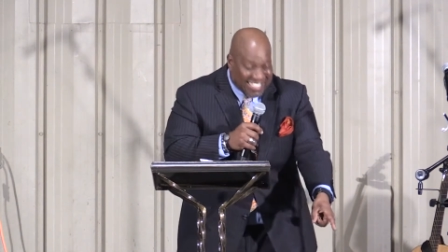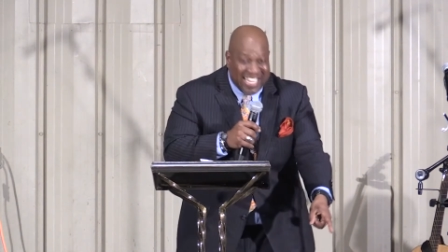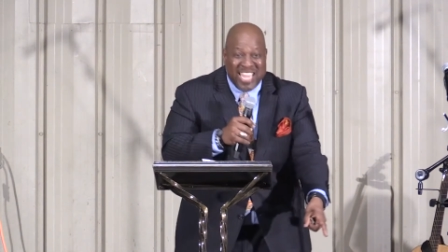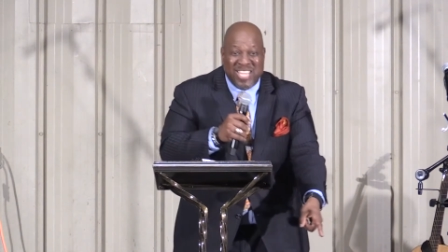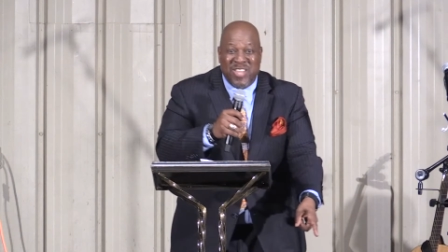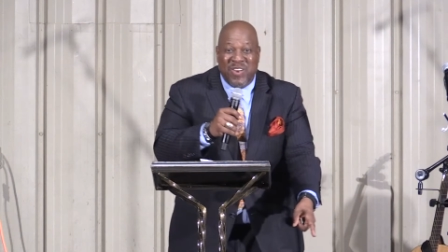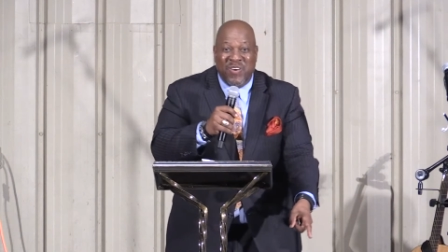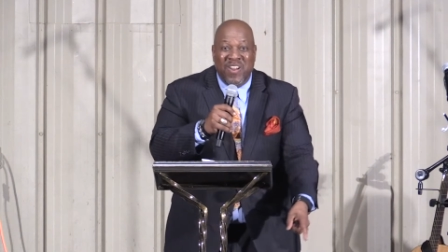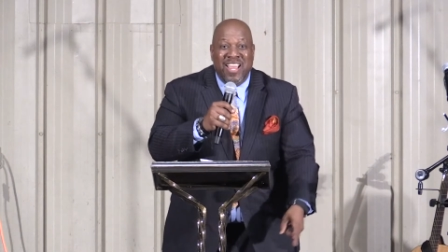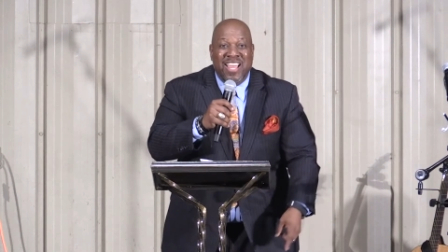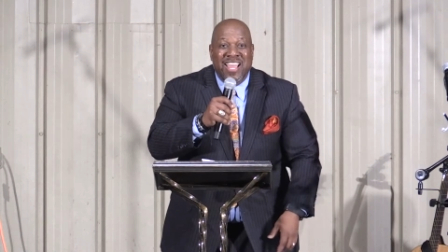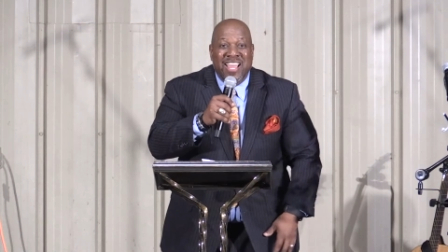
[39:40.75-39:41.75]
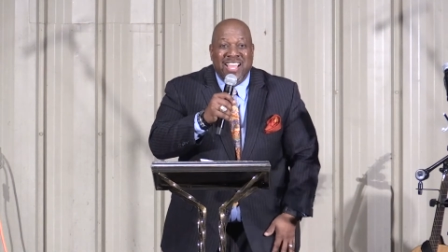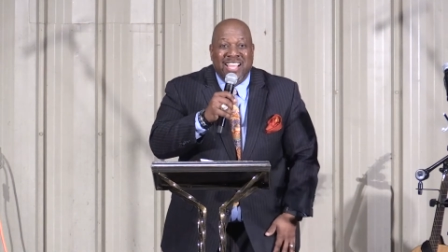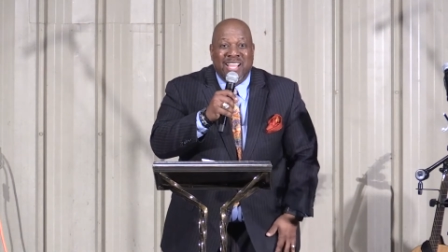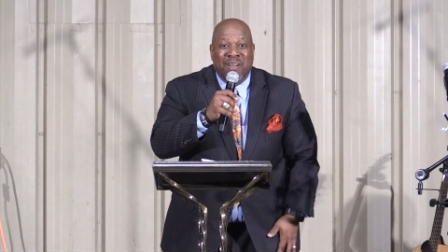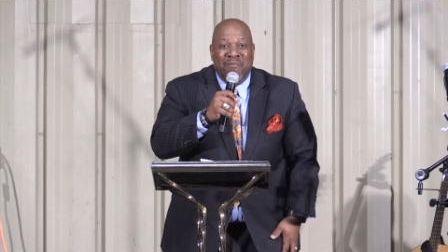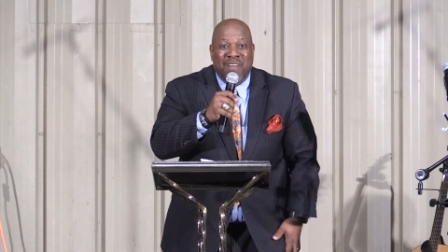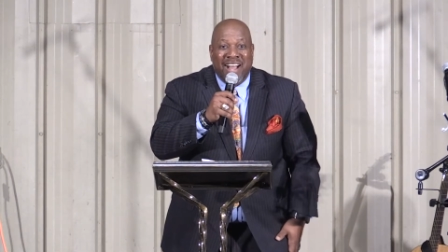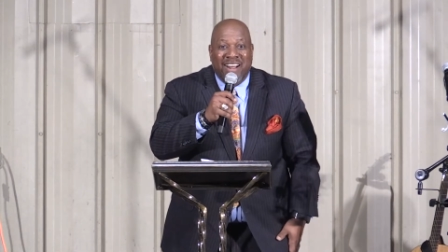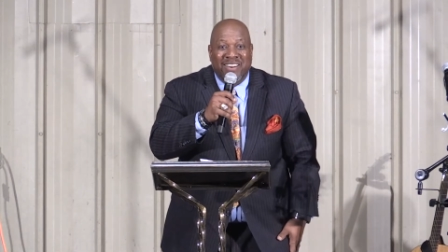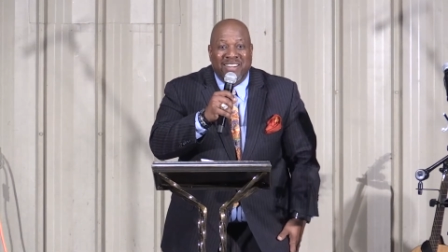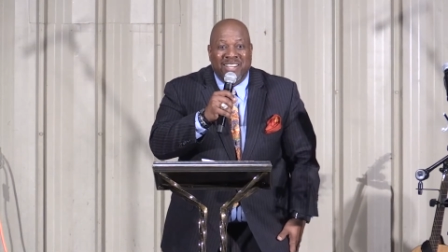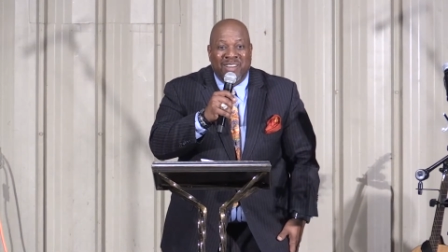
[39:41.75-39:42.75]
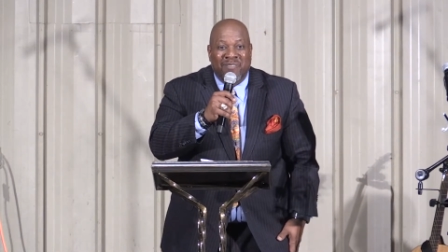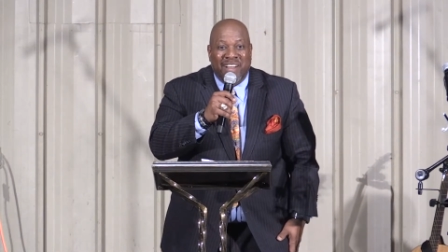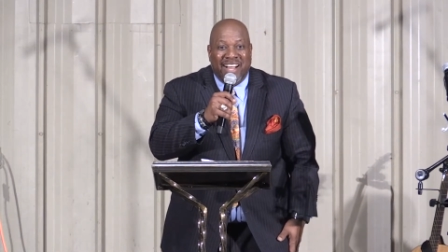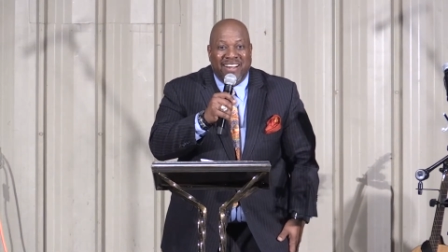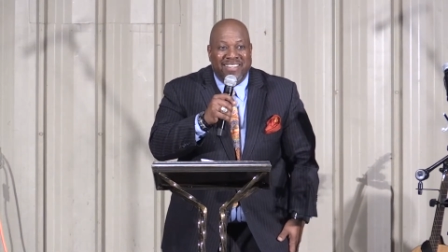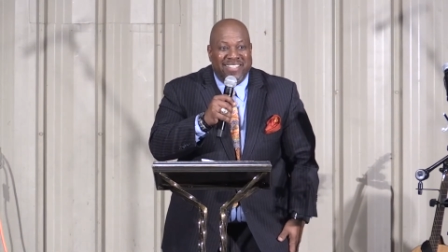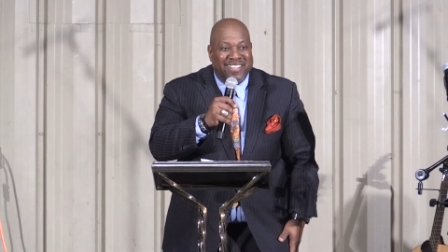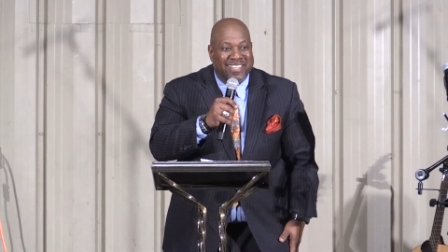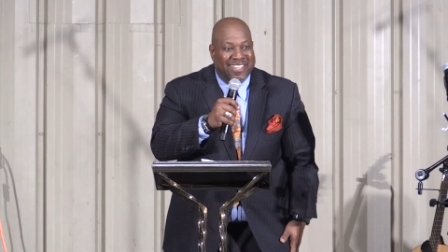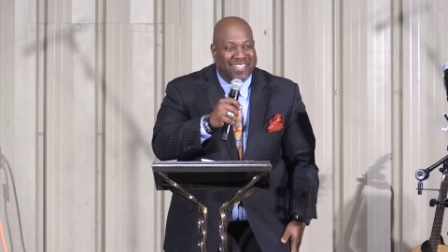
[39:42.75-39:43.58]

I see you. Come out, come out.